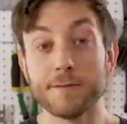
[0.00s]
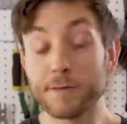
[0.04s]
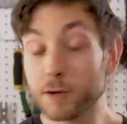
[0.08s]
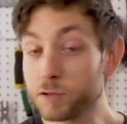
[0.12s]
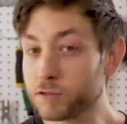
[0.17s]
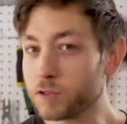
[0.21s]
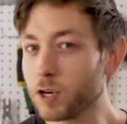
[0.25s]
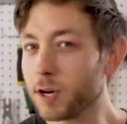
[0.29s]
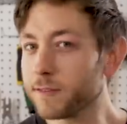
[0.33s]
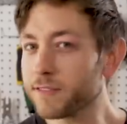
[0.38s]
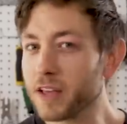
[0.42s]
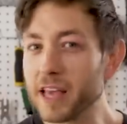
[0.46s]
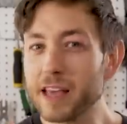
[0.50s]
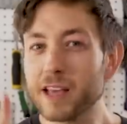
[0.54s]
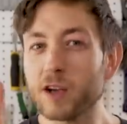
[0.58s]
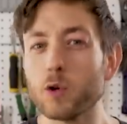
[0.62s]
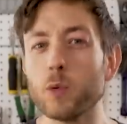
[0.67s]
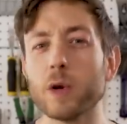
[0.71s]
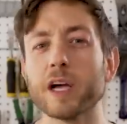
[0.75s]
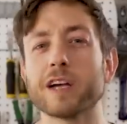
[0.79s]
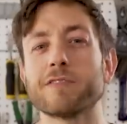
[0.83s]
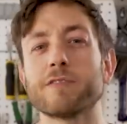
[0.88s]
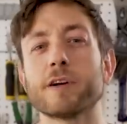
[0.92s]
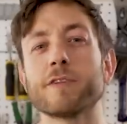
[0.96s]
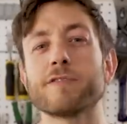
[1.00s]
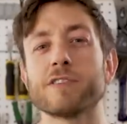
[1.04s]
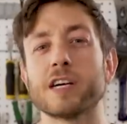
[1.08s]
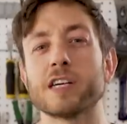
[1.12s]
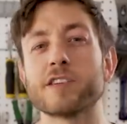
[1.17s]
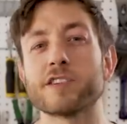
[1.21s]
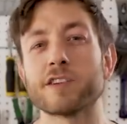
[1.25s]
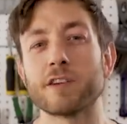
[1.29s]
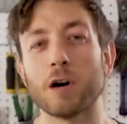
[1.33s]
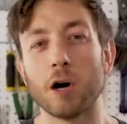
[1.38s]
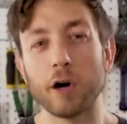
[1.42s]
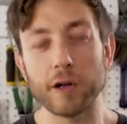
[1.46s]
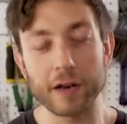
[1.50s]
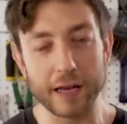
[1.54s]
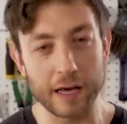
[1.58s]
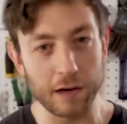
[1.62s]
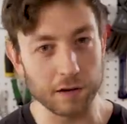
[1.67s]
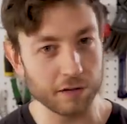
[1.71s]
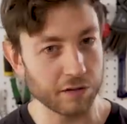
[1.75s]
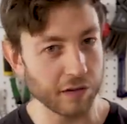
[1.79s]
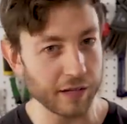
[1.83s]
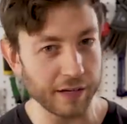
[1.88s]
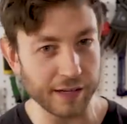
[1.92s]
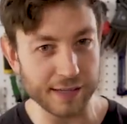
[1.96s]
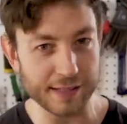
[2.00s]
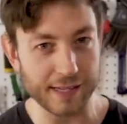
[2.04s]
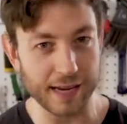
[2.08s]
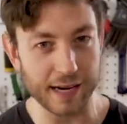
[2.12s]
First off, a quick refresher on LCD